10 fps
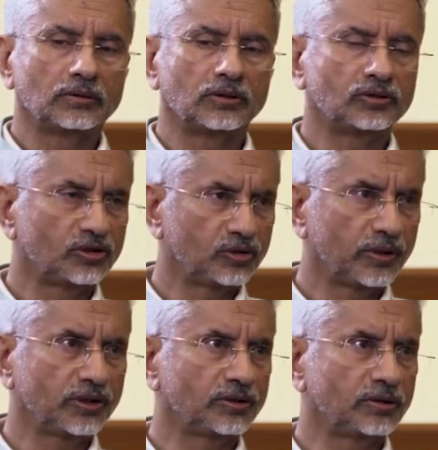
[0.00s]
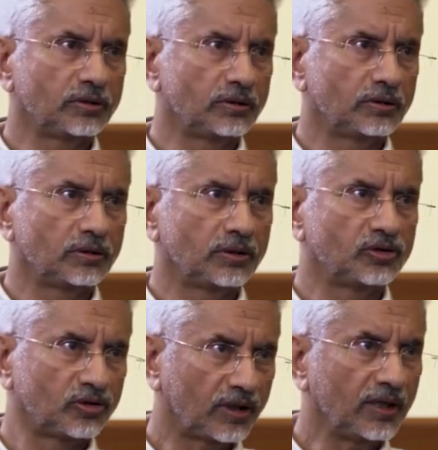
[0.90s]
the situation
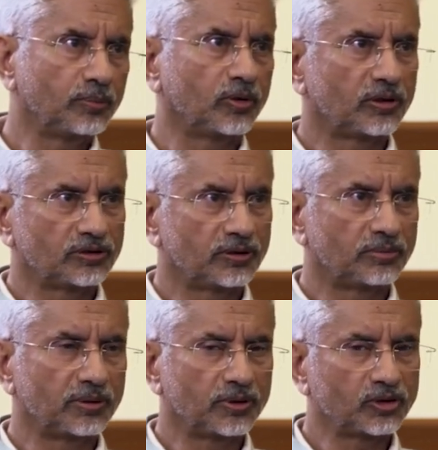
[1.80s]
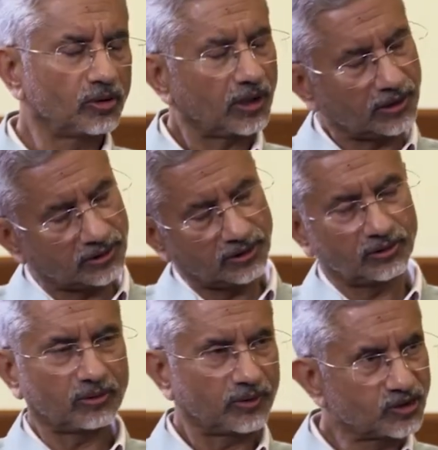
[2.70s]
is ripe or is it premature. I
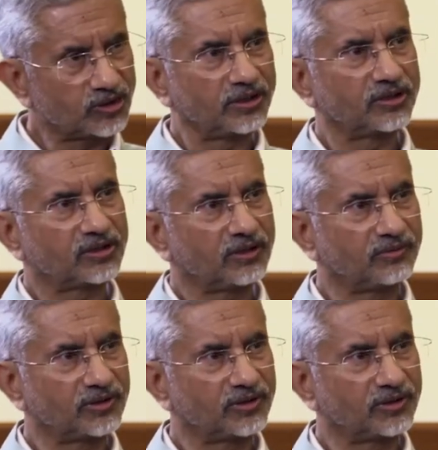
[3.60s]
think your question itself